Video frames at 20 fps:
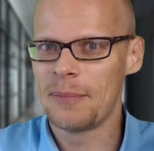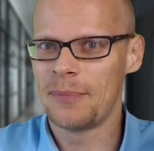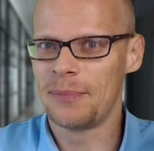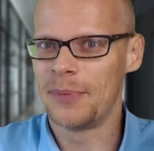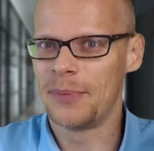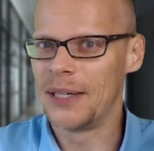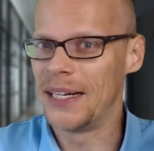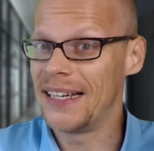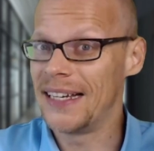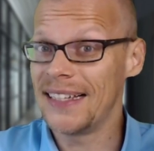
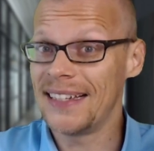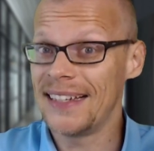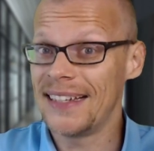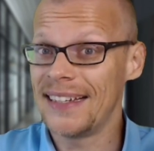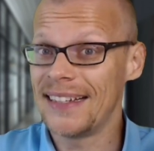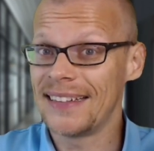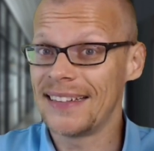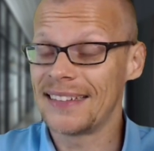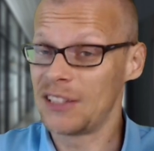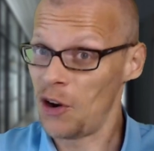but
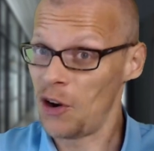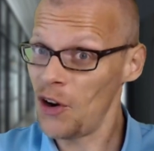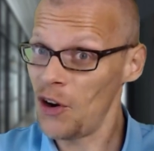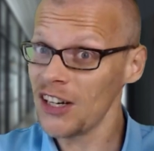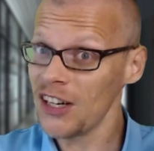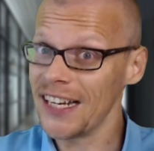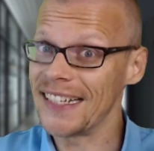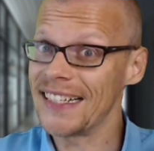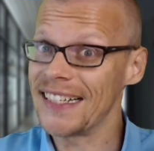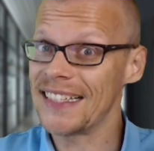
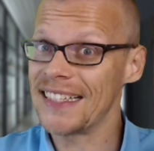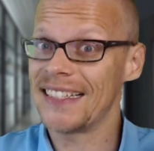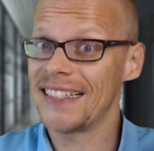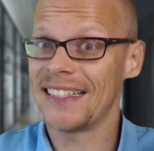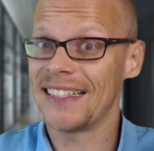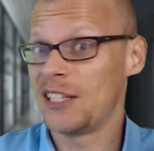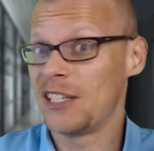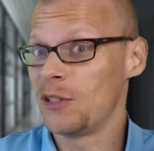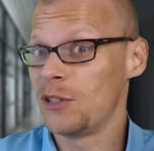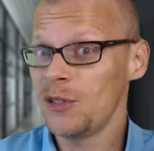talking
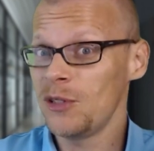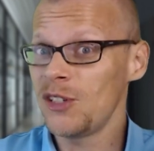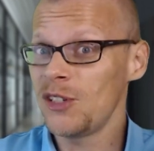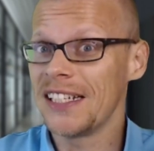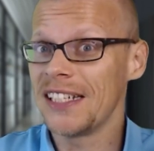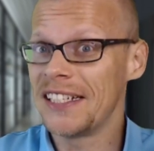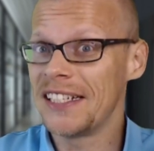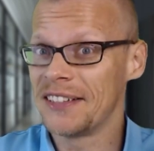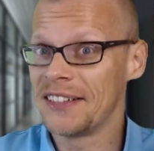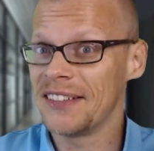is
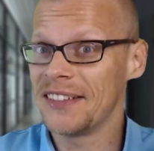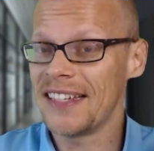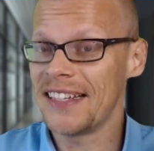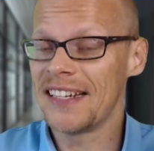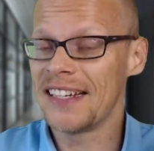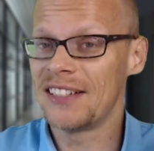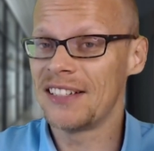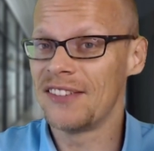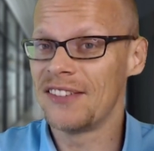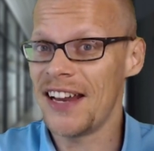usually not
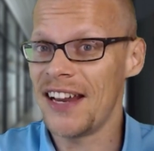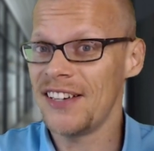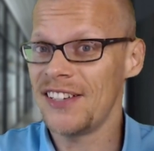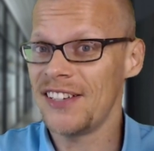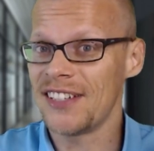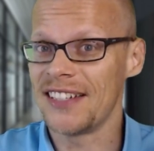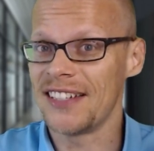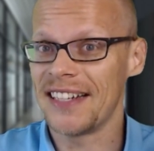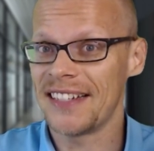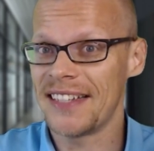the
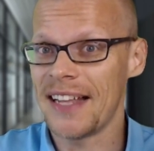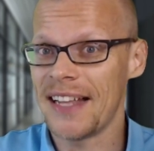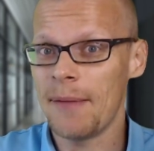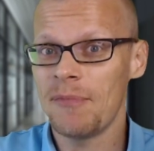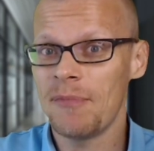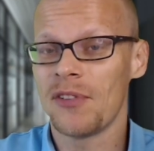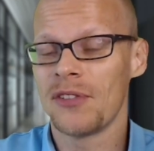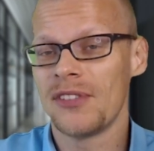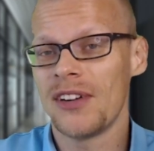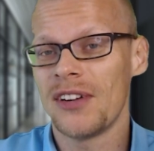intervention
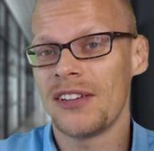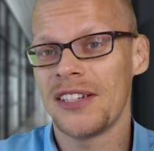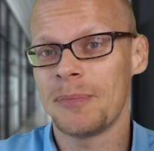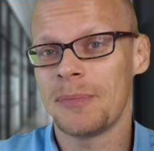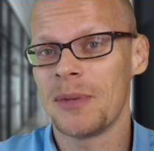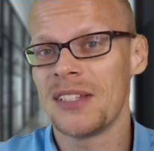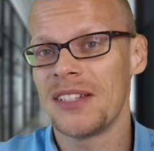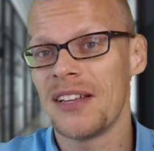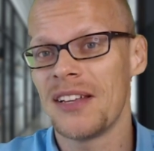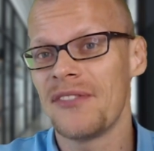except for very
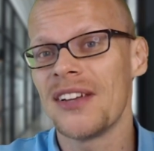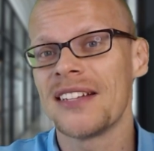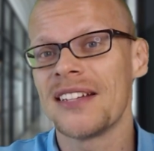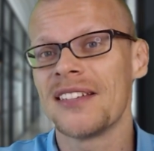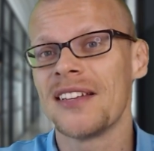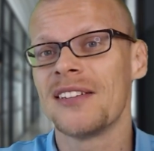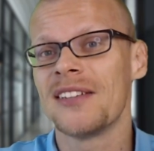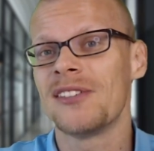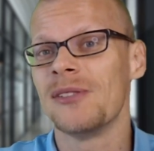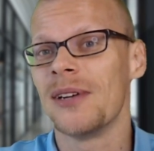specific
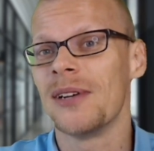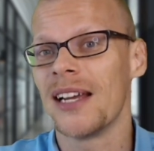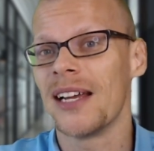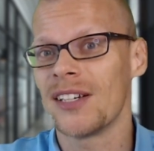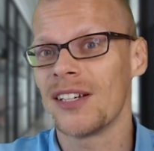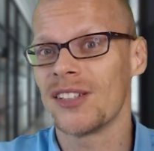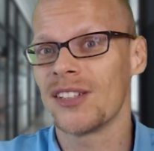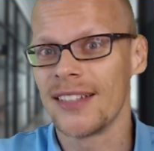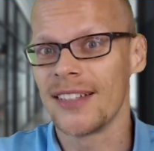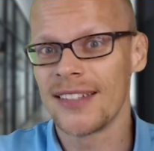
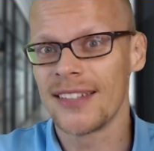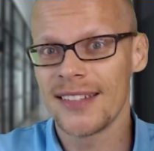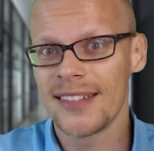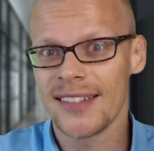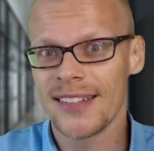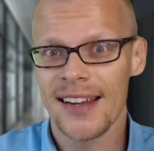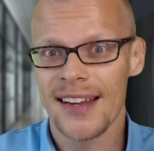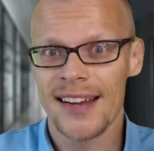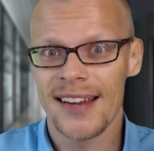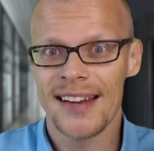
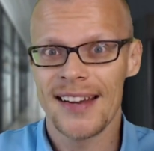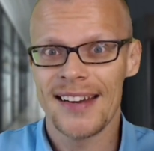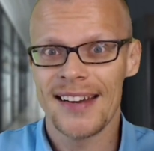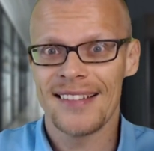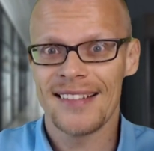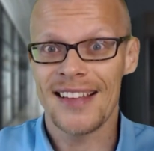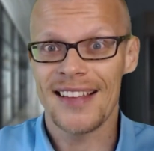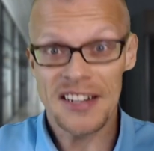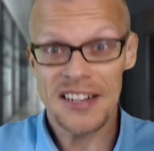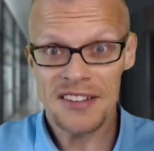situations.
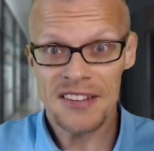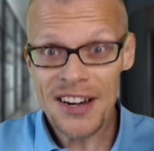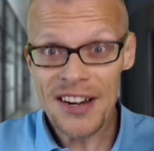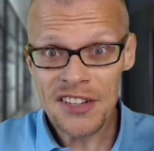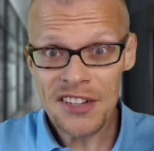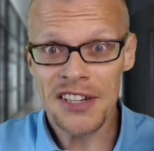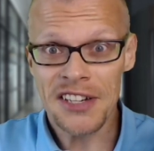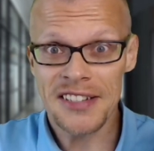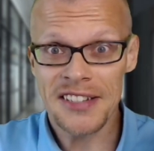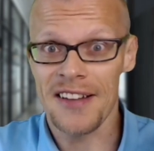The
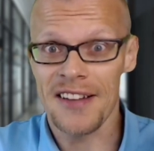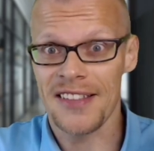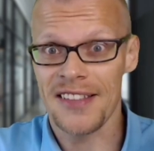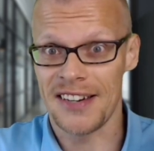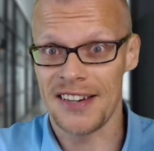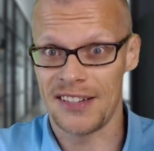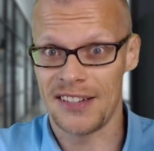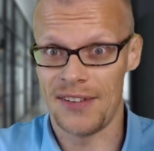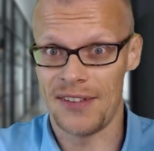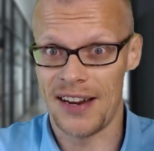interventions are
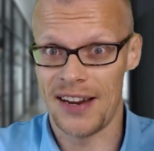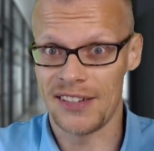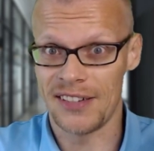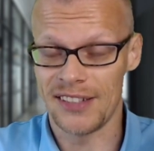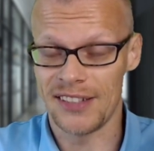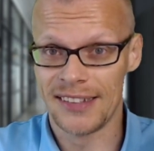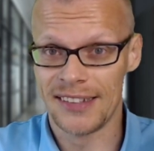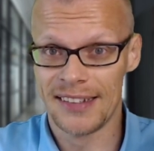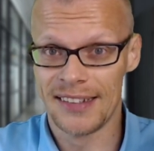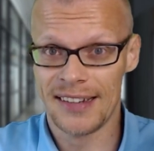the
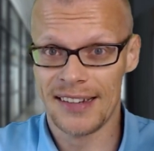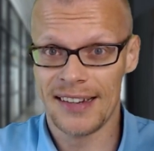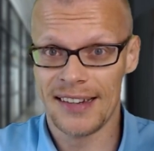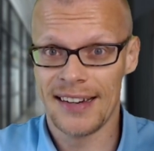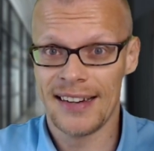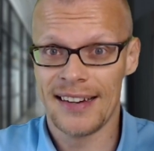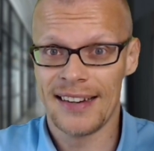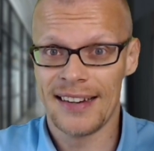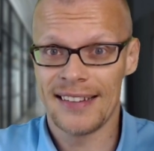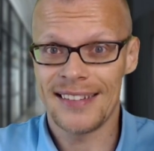intervention.
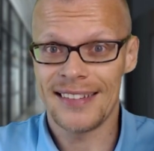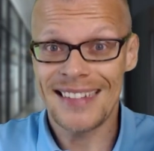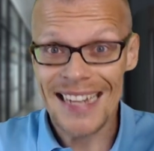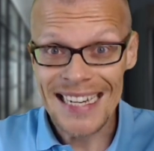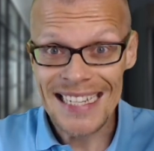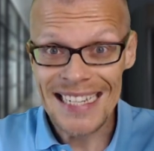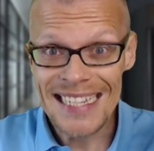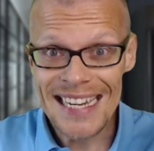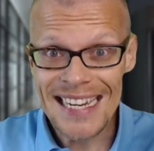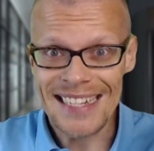The
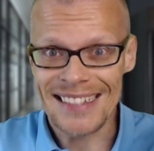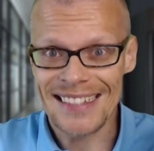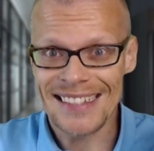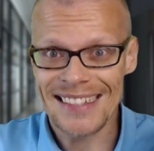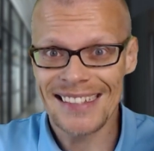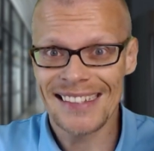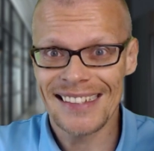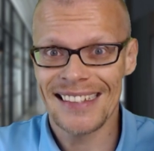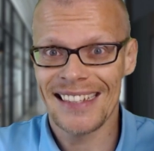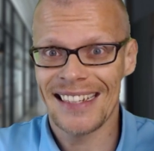
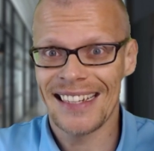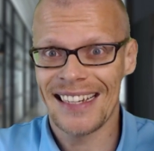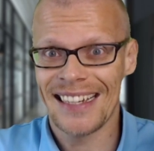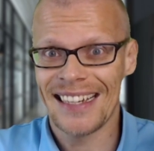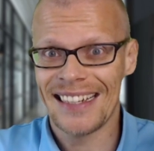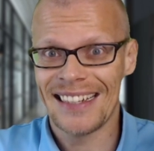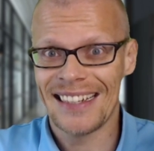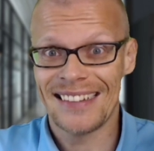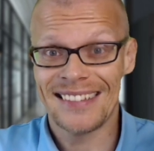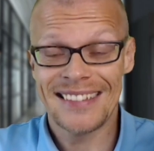techniques,
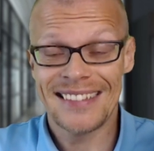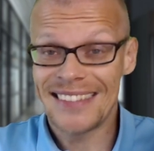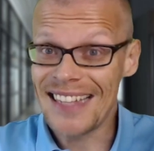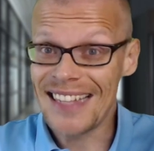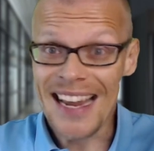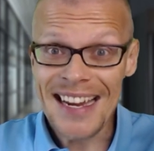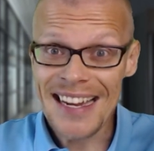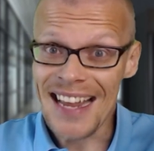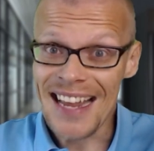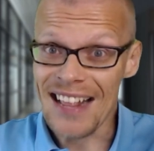
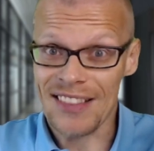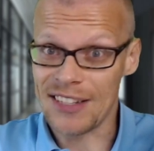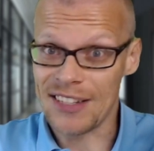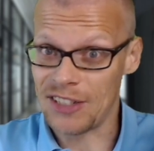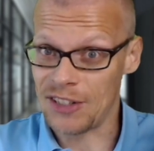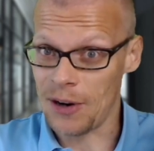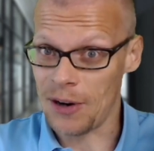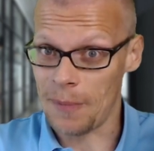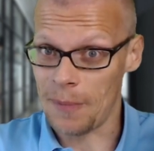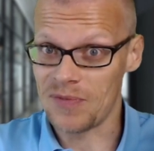they get the
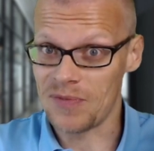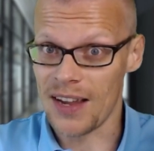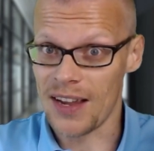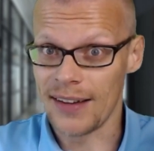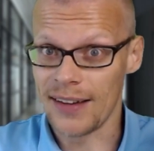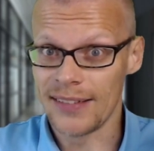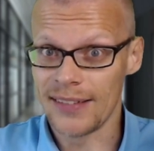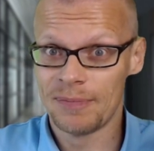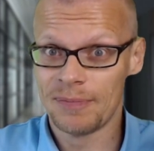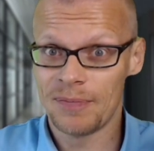job
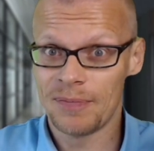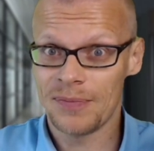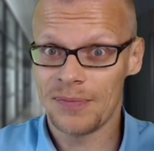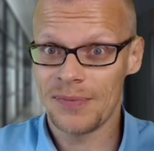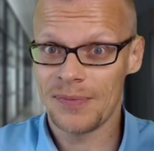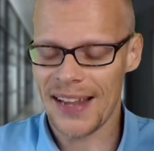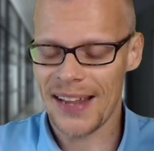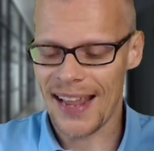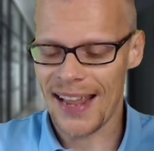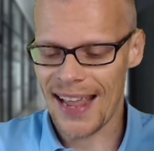done.
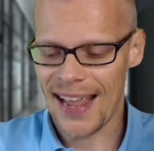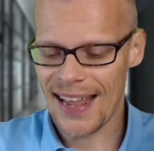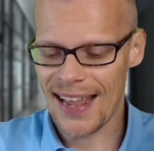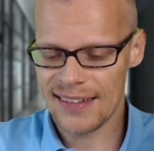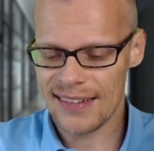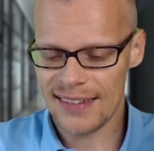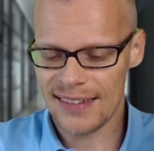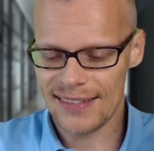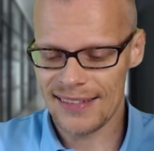And